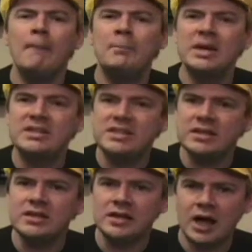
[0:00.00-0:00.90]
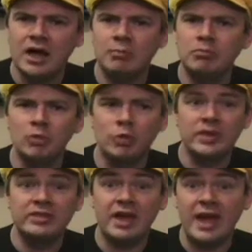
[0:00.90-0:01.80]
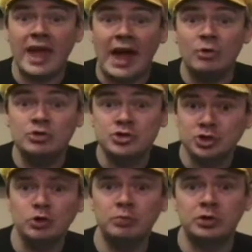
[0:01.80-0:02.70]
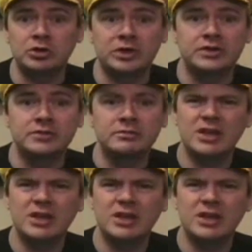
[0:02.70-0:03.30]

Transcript: But it didn't come with a how-to booklet,